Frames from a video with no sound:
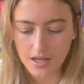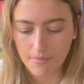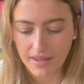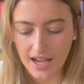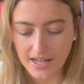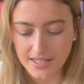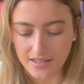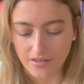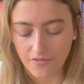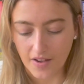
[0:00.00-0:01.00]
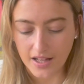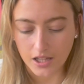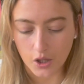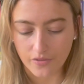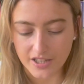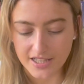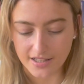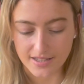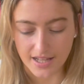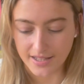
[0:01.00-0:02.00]
Behind it, the faint glow of the
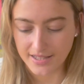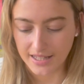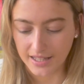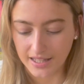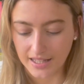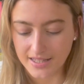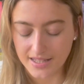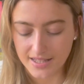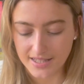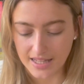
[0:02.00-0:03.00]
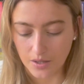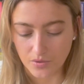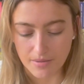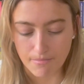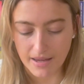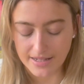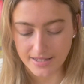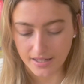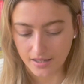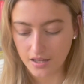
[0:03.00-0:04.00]
sunset sinking into the sea was
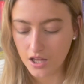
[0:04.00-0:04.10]
amazing.